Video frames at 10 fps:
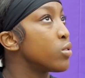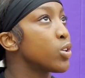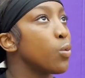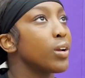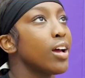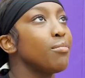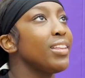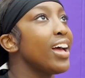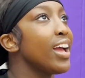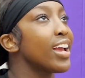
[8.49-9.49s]
So when I'm
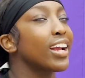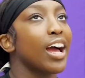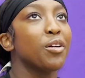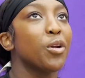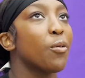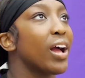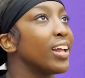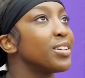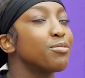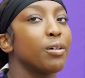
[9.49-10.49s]
like, I don't know why,
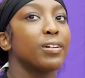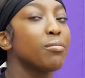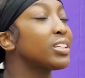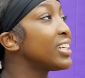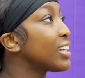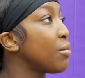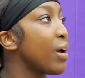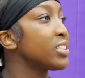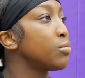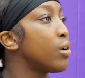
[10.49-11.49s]
but when I'm clicking in
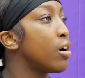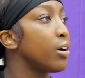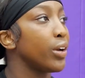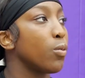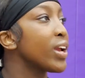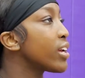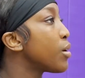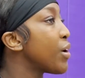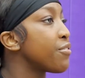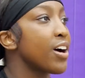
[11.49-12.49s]
basketball and I'm waking
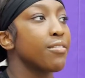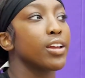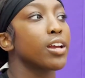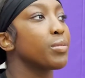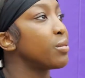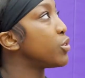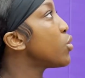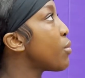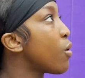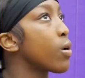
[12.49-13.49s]
up at 5 a.m. and I'm
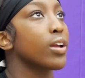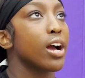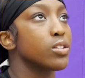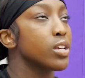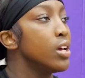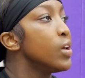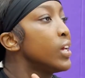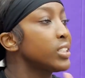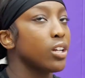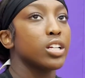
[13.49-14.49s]
doing my workouts,
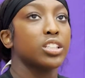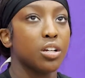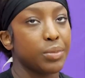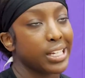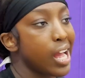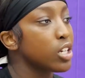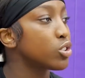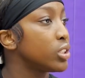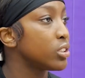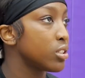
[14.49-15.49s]
it starts coming
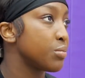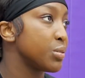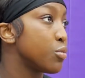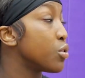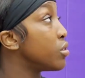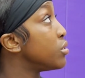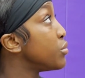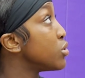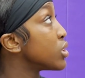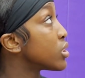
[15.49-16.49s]
naturally to me more in the
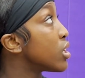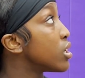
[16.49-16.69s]
music side.